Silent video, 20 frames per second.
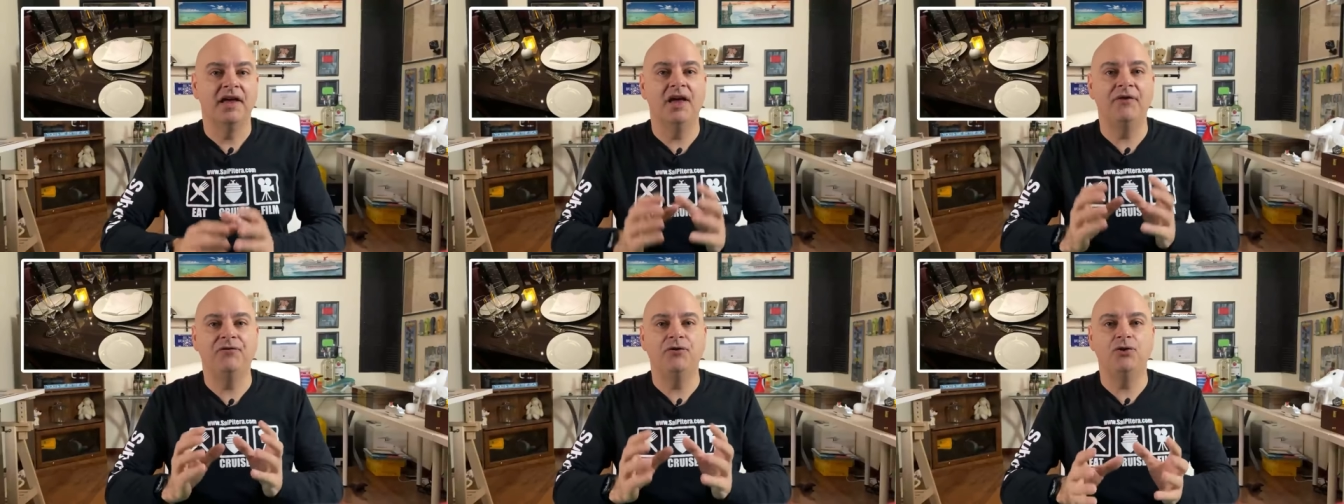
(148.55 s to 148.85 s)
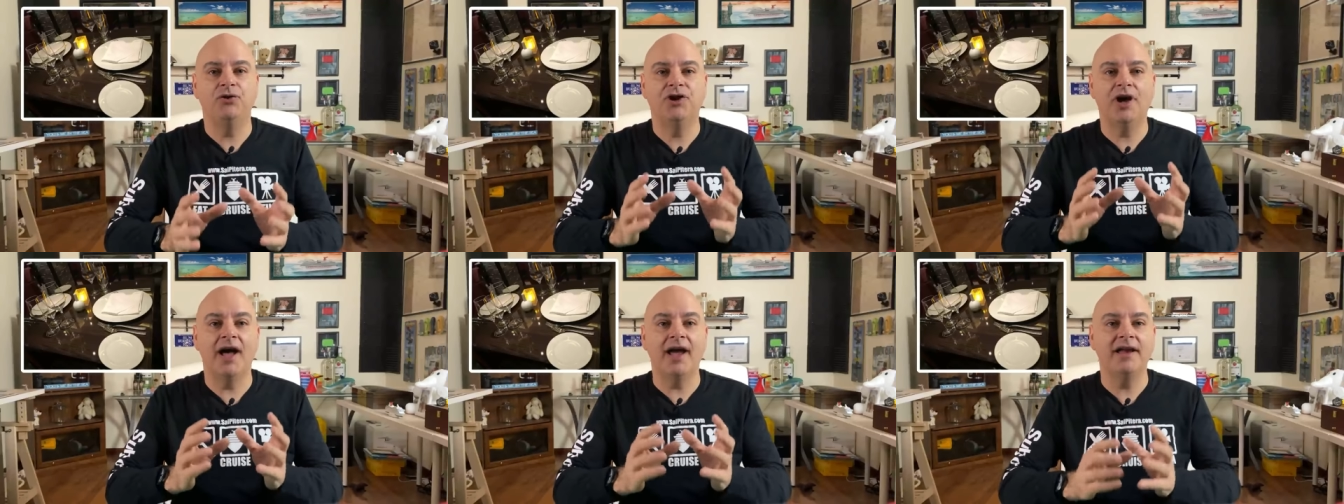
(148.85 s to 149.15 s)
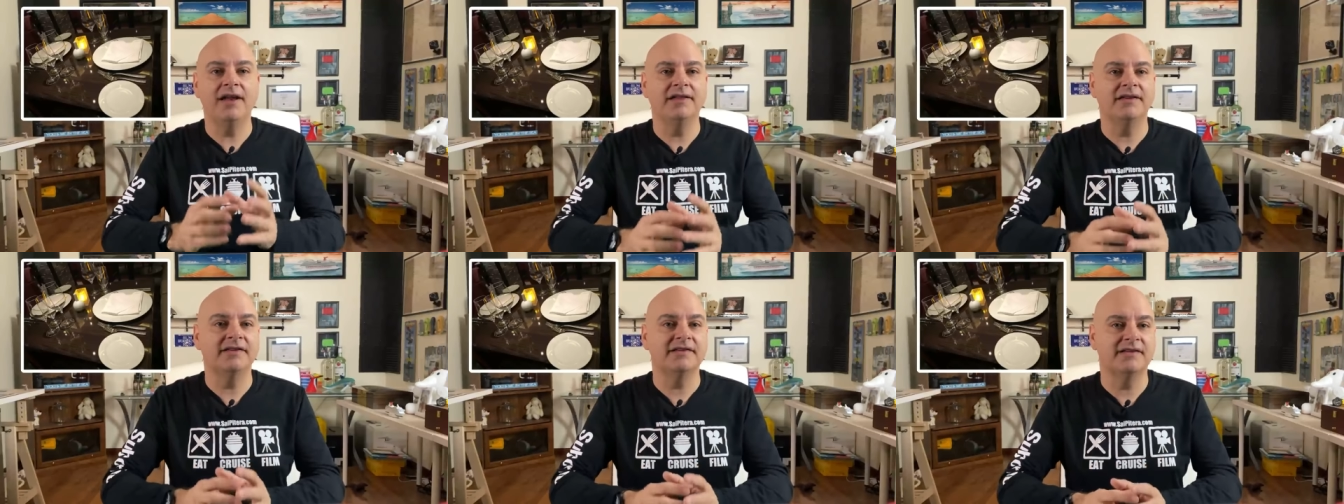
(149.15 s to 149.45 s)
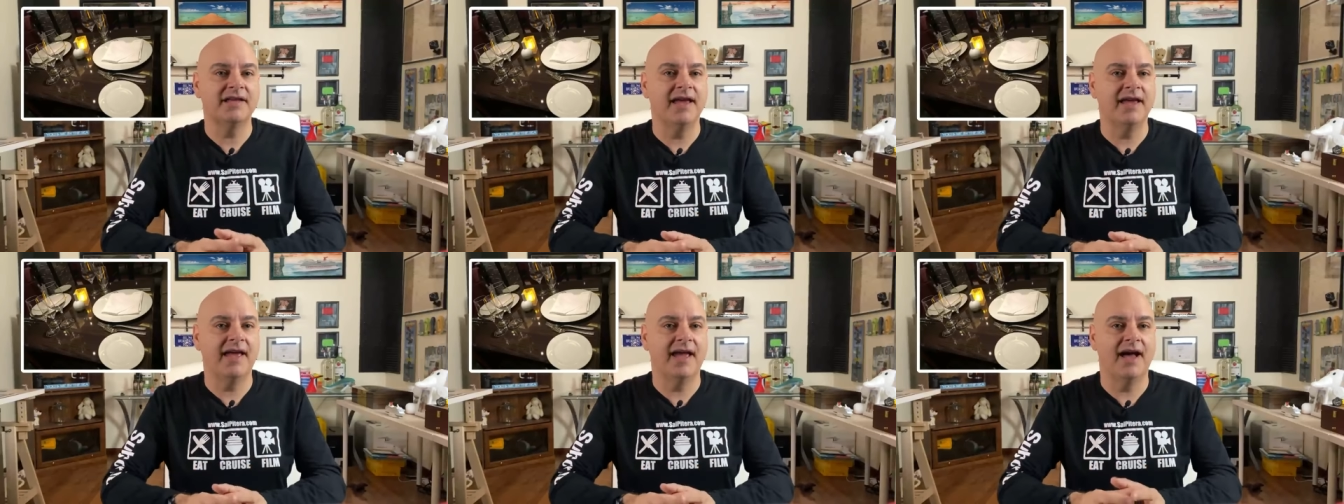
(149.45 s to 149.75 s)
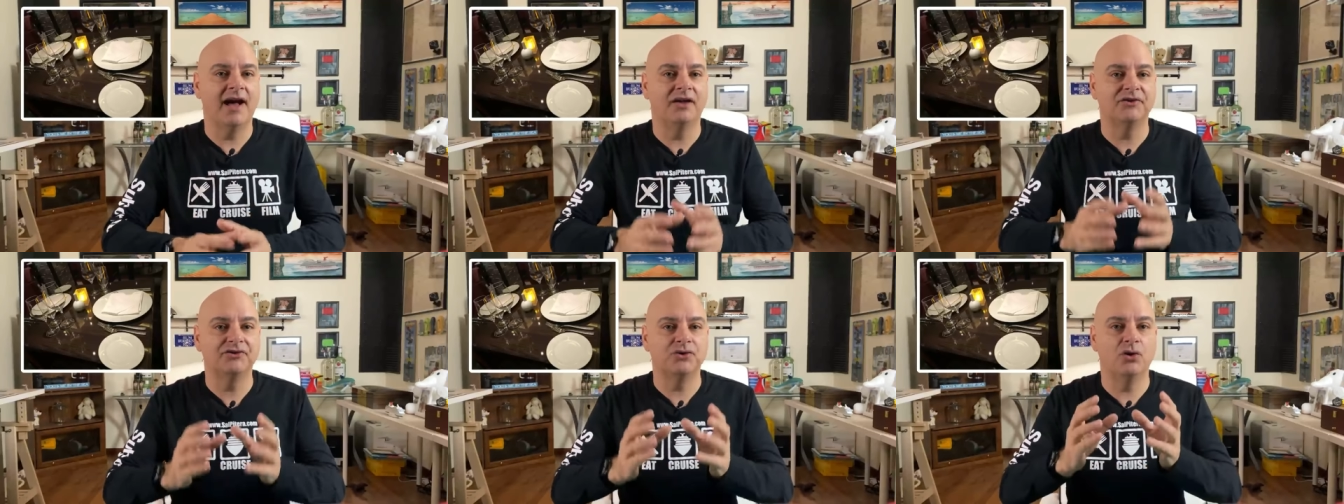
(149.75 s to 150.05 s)
If you dine at the
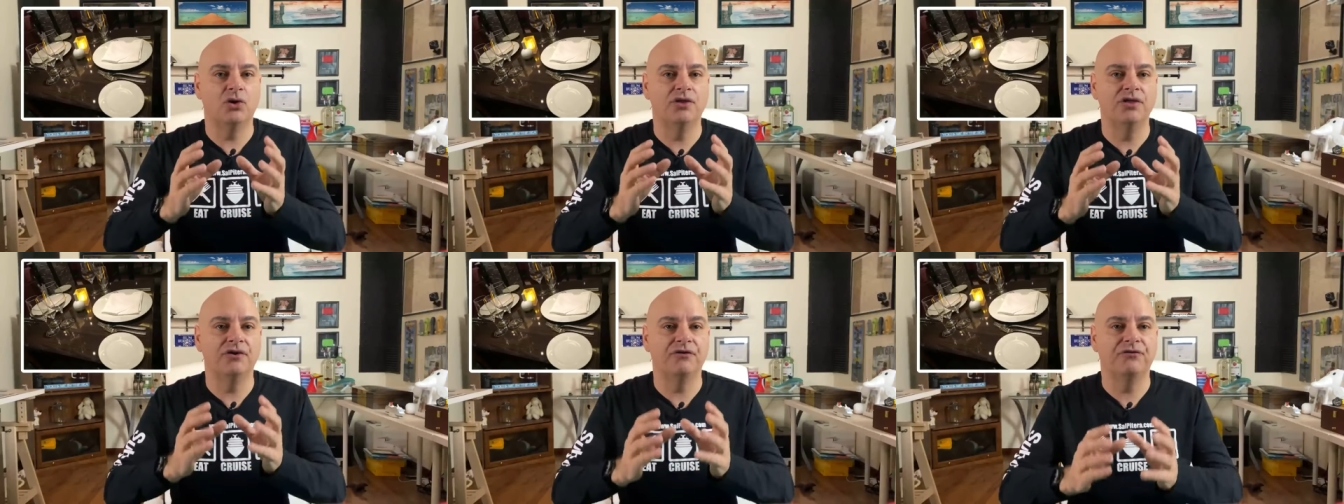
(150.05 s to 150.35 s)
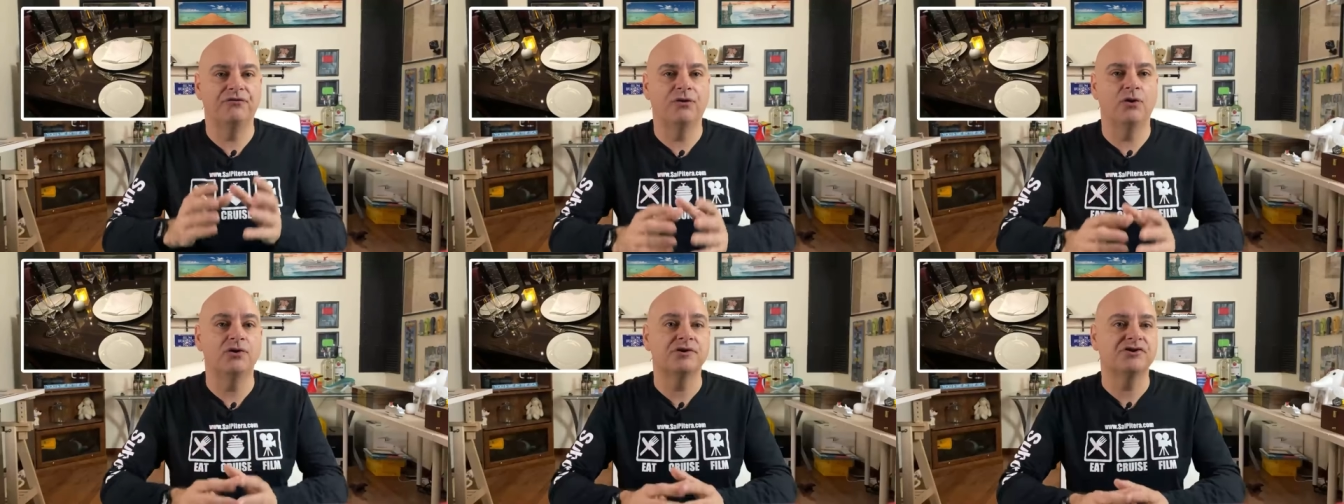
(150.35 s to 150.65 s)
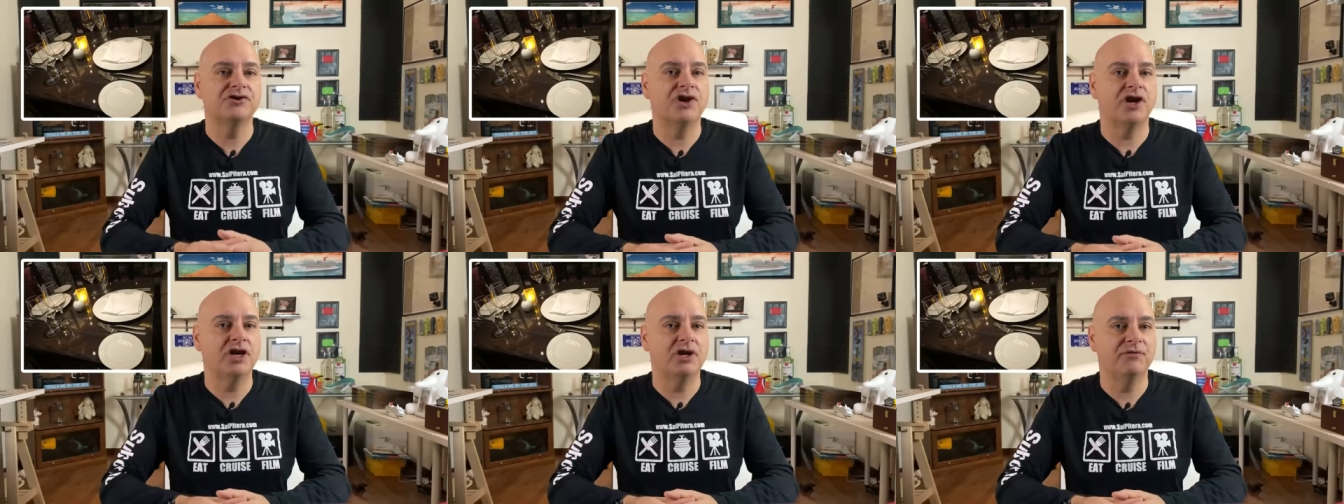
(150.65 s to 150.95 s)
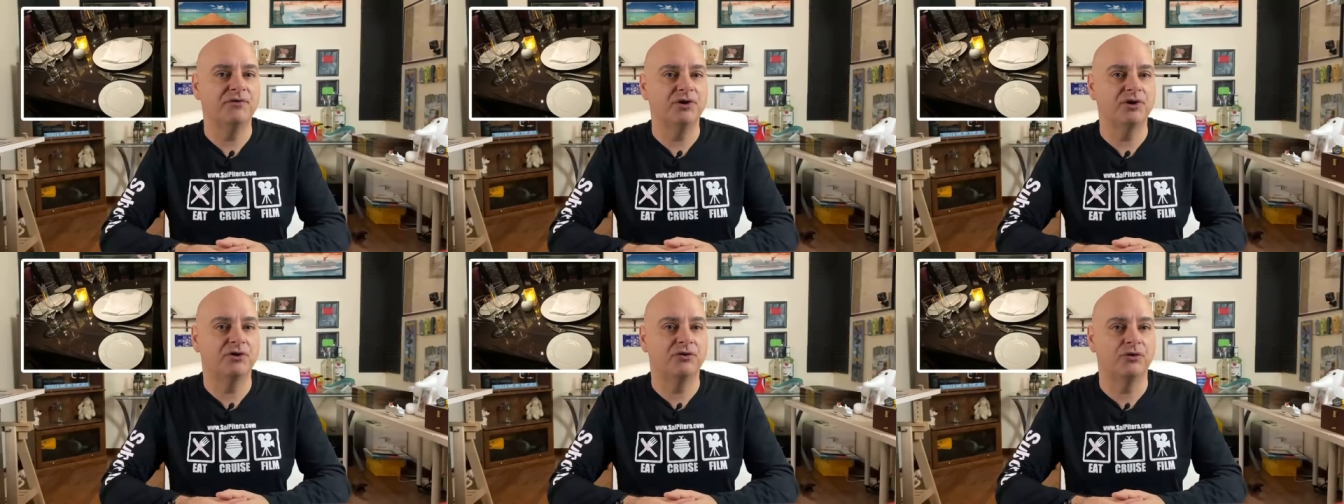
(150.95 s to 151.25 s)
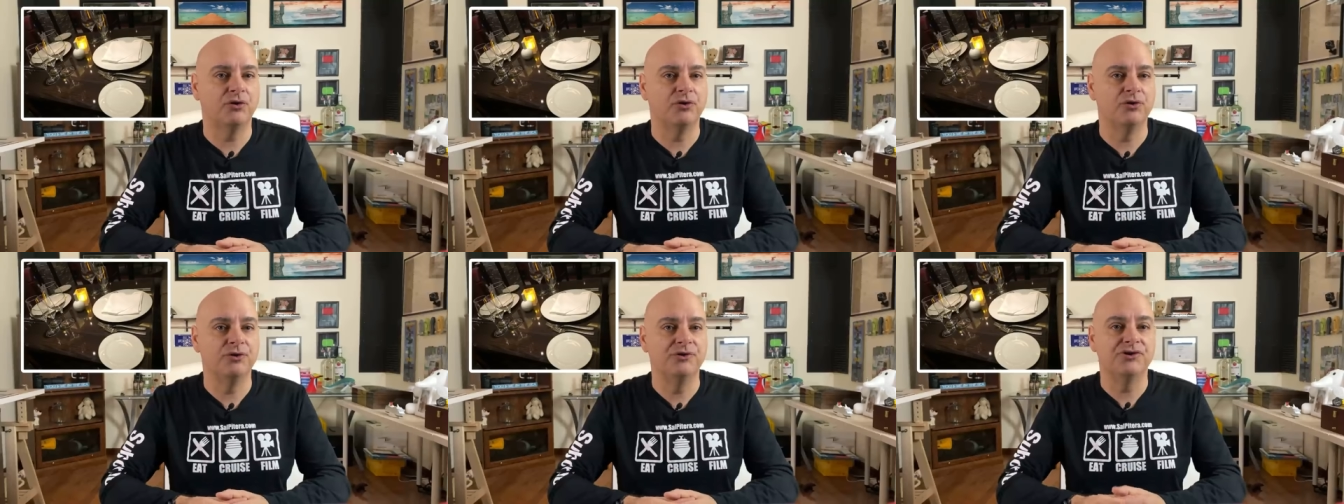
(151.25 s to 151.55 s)
steakhouse on the first night of your
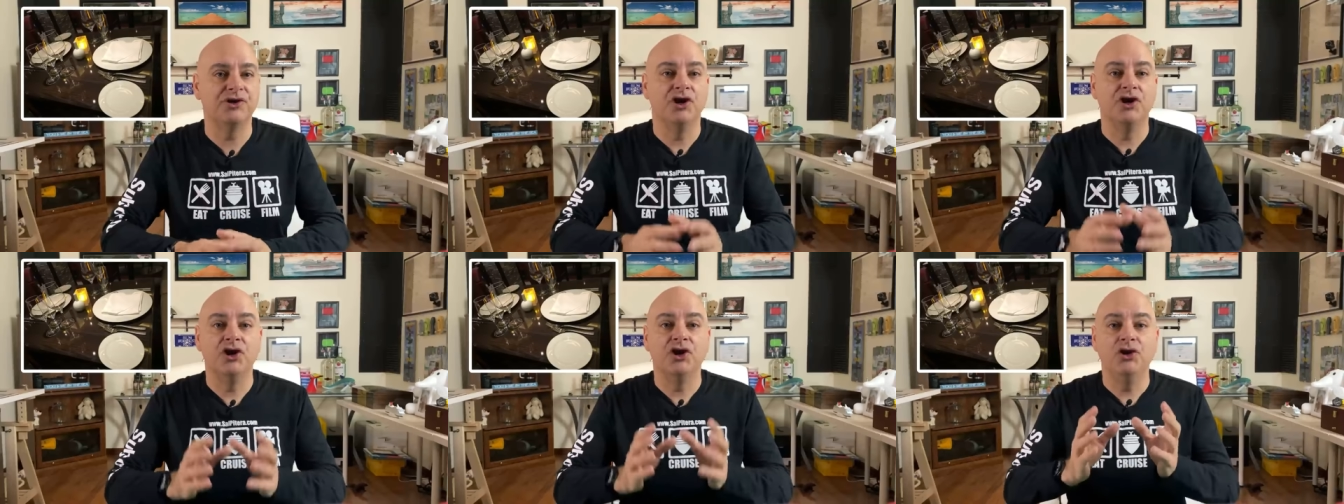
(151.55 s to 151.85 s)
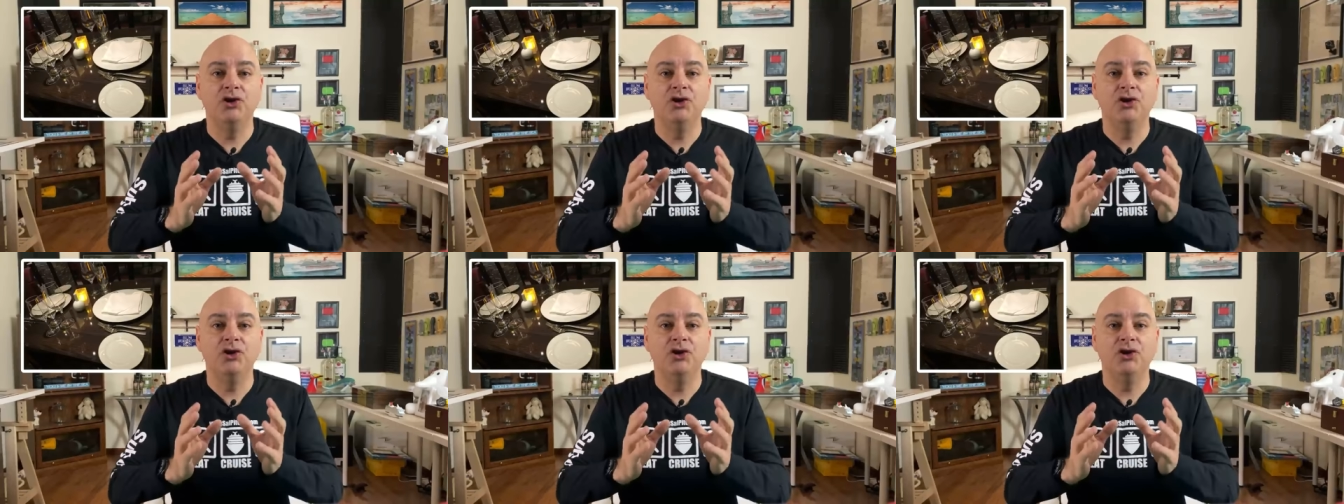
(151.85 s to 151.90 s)
cruise,